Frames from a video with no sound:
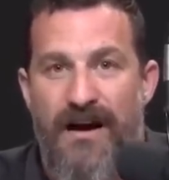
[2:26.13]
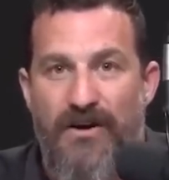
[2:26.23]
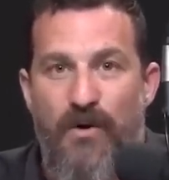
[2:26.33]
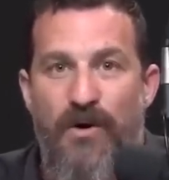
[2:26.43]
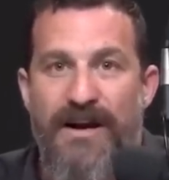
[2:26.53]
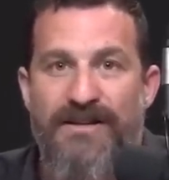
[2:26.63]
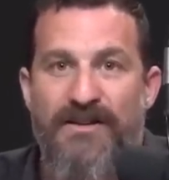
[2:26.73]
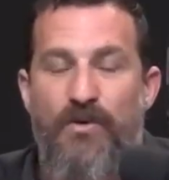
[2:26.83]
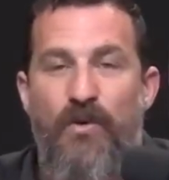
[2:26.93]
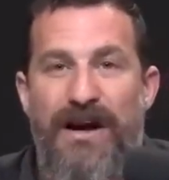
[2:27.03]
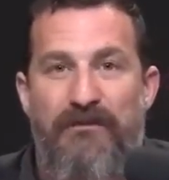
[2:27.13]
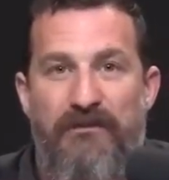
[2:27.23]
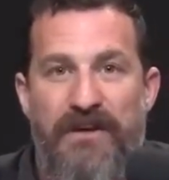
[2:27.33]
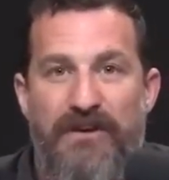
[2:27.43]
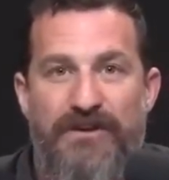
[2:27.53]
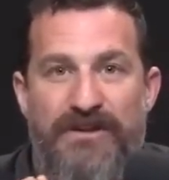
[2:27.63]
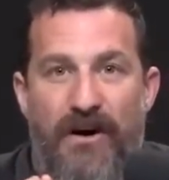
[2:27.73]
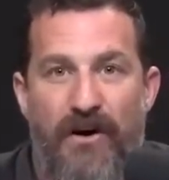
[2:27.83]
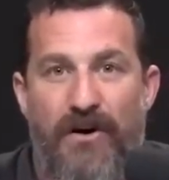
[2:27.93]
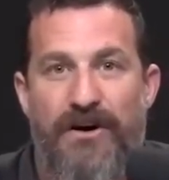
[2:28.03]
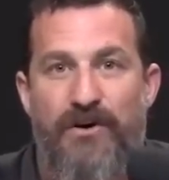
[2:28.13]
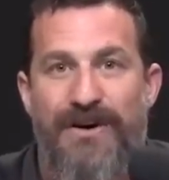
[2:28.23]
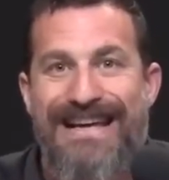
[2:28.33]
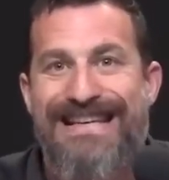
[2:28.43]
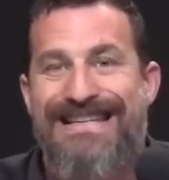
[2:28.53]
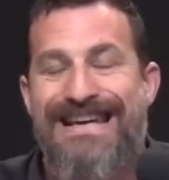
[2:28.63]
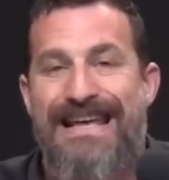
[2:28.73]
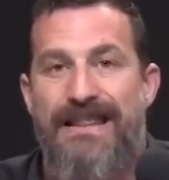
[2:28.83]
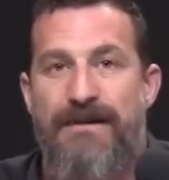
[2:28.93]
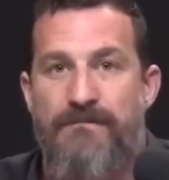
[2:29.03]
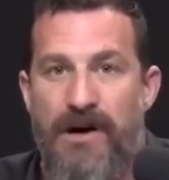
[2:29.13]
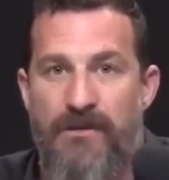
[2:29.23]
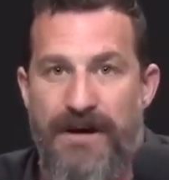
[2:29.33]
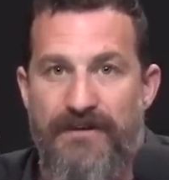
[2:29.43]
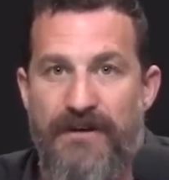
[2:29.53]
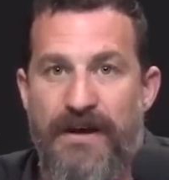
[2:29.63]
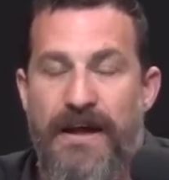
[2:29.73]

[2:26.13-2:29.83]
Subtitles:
according to what feels hard or easy in the moment.